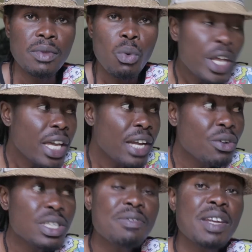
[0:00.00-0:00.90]
We
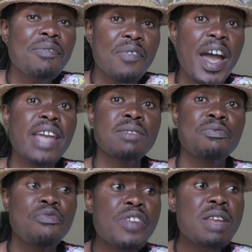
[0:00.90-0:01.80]
cannot even find
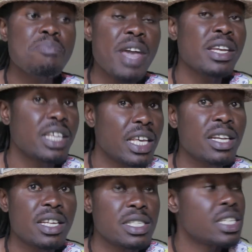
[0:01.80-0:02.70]
free
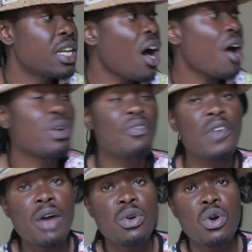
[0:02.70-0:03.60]
painkillers in our
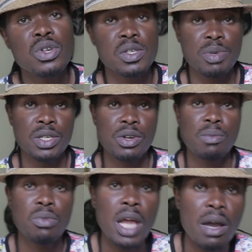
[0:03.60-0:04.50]
referral hospital
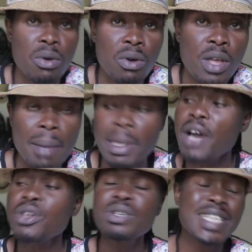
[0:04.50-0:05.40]
in Mulago. But
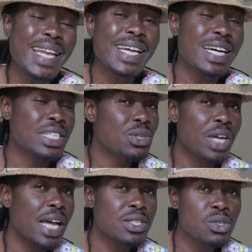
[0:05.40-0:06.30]
now you're telling us you
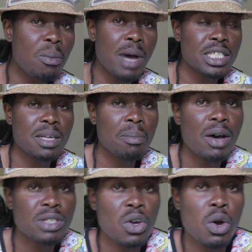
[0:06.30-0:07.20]
care so much
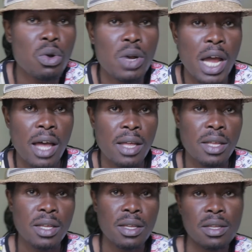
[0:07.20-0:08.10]
about Corona.
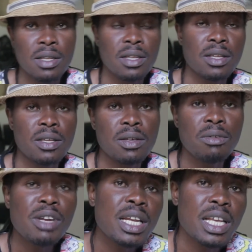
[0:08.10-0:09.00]

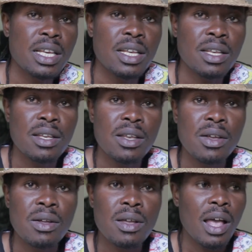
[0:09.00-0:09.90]
Really?
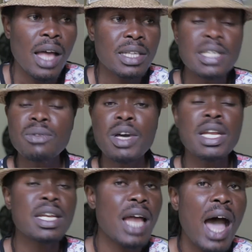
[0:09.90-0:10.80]
Until
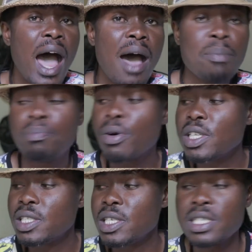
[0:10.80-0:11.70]
when are
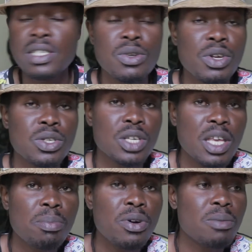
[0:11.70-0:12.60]
politicians going to
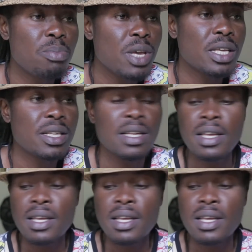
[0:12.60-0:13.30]
keep on being